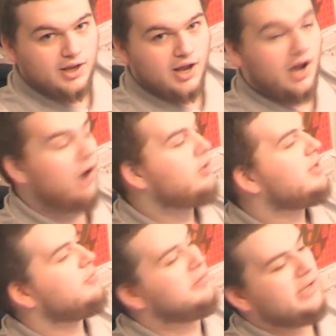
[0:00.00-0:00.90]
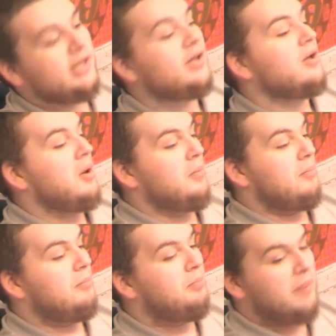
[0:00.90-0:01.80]
How can we
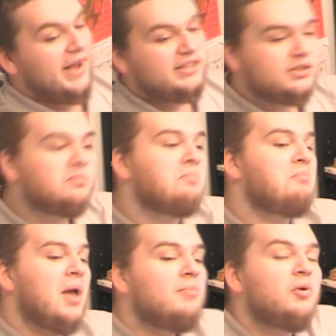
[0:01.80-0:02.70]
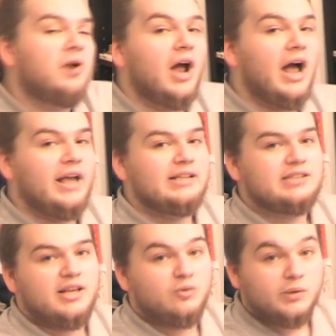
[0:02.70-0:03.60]
best
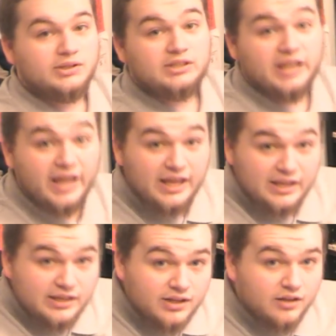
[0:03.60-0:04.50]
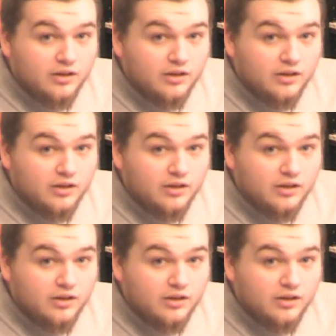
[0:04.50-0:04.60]
memorize and retain